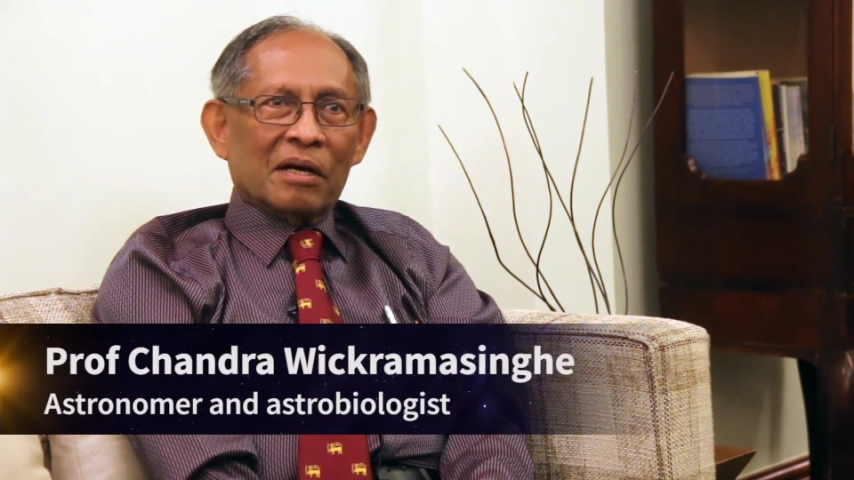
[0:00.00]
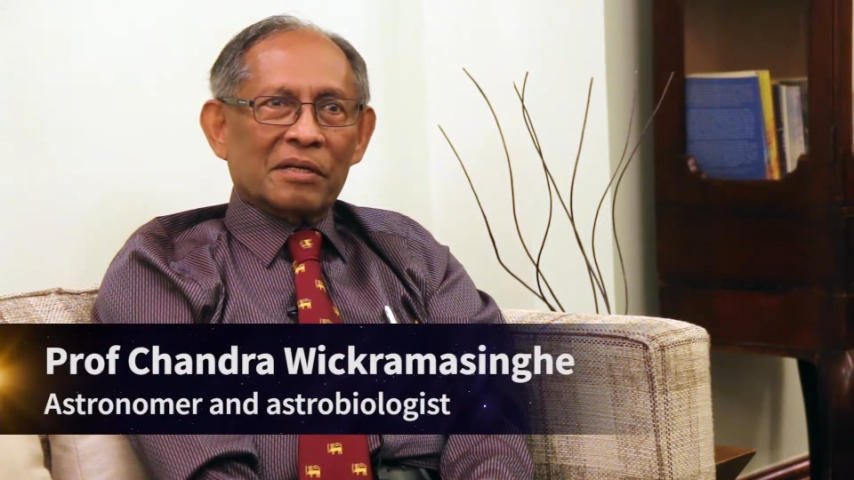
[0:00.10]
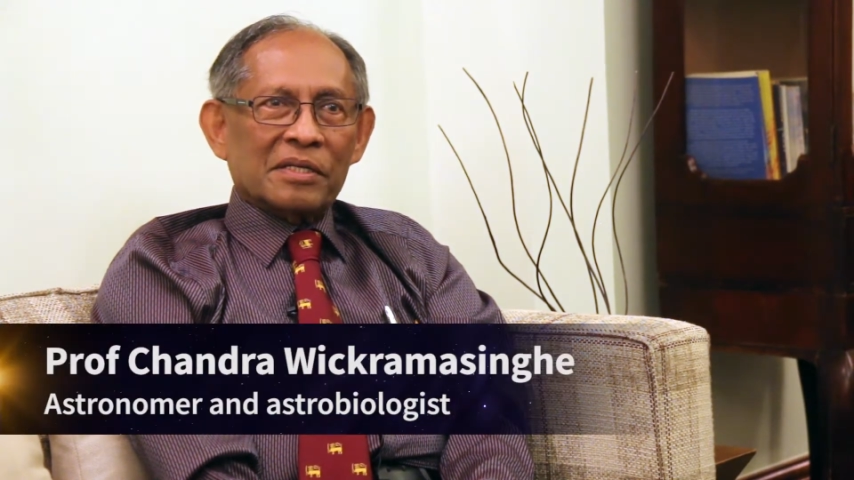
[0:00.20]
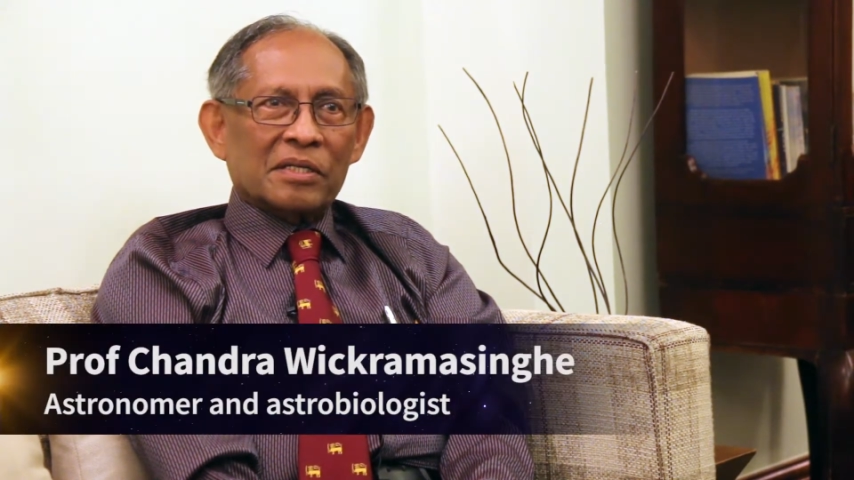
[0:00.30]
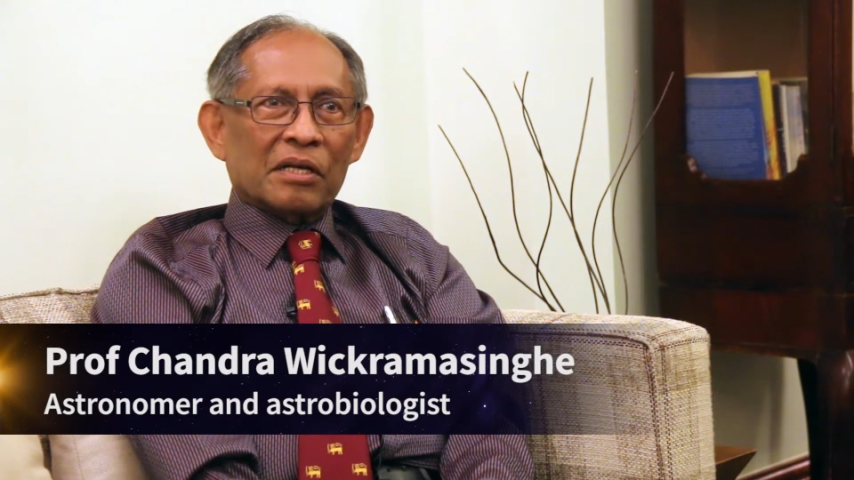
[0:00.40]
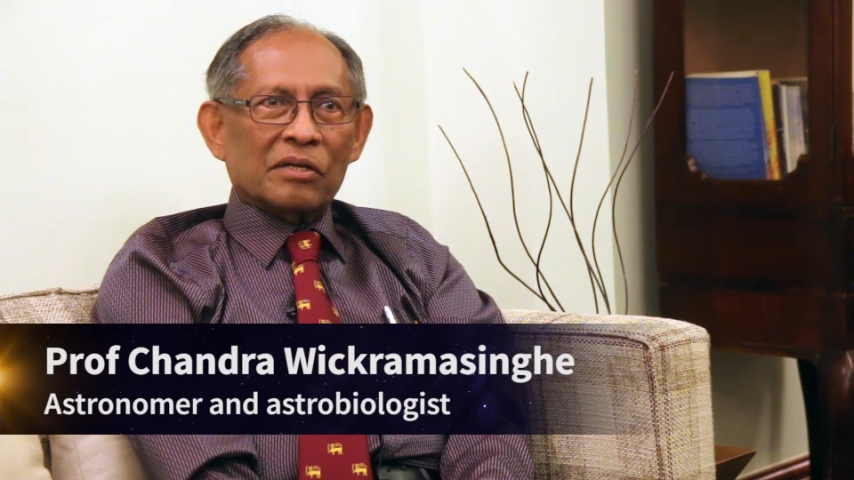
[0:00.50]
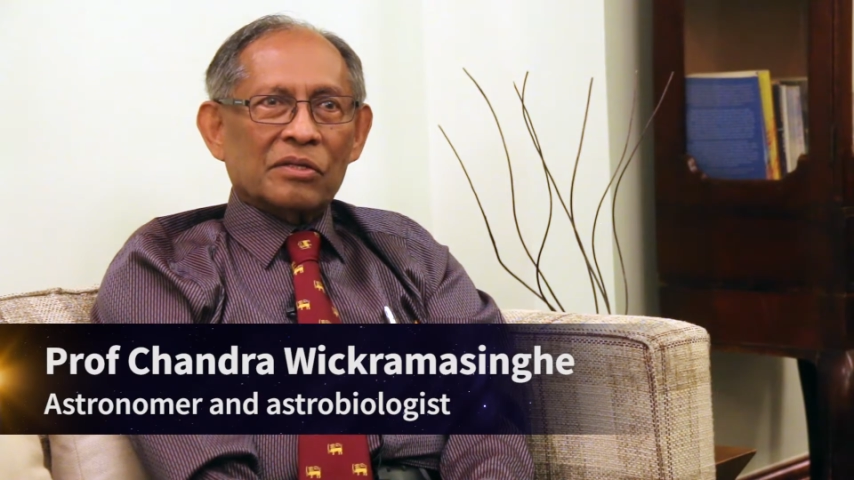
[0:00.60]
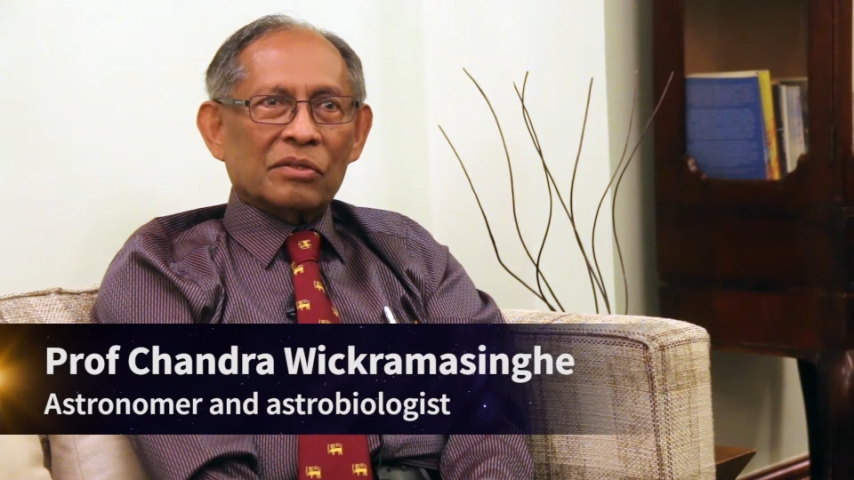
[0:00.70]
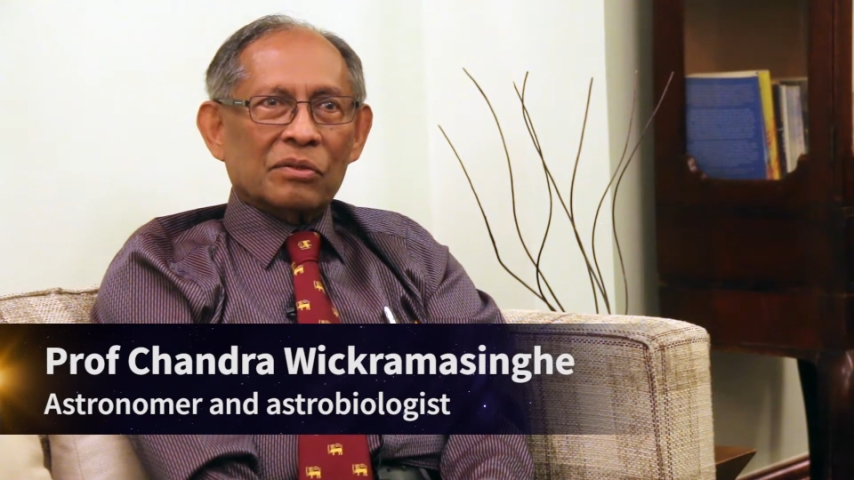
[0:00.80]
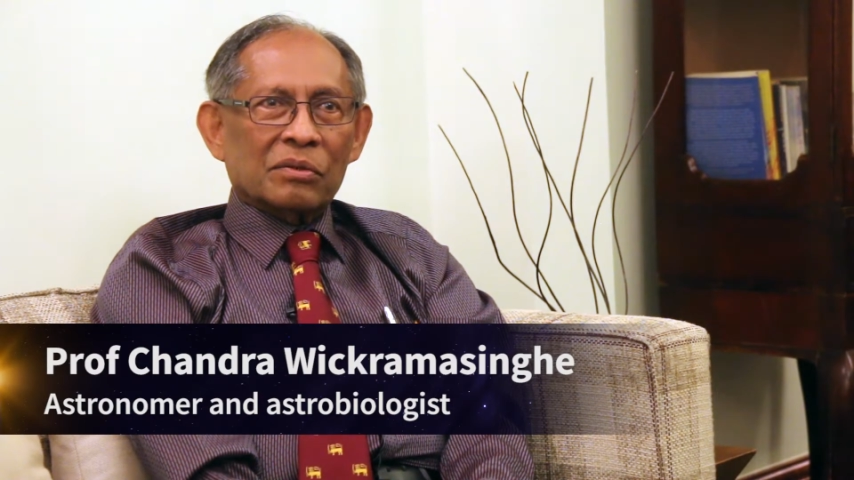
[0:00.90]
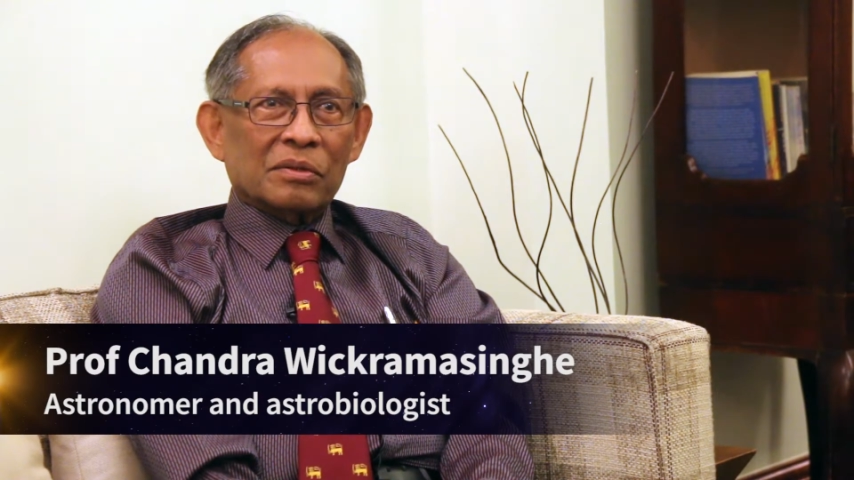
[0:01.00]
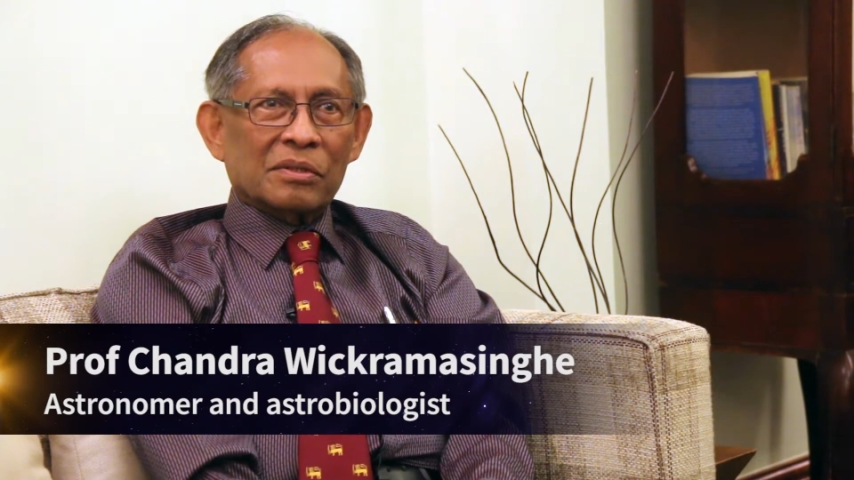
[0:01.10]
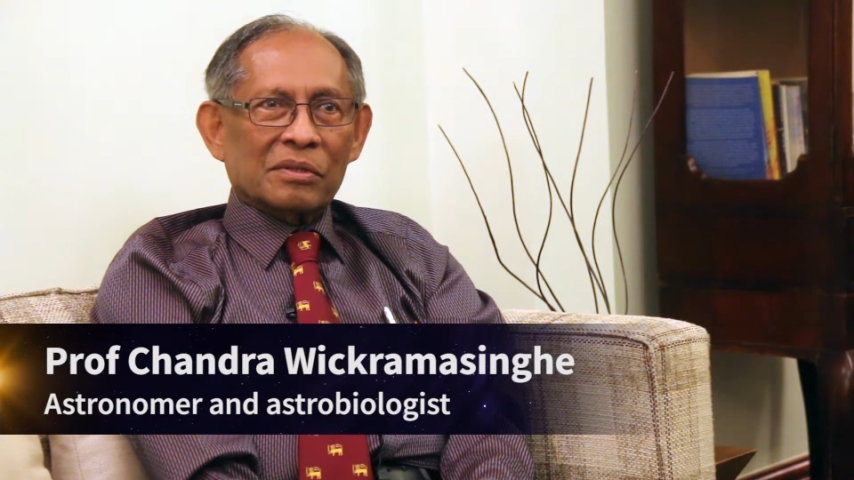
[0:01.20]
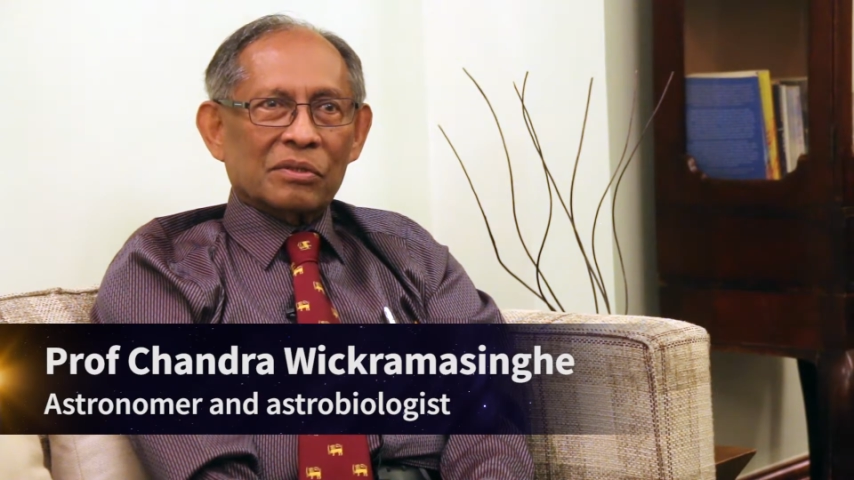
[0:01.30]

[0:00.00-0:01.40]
I decided to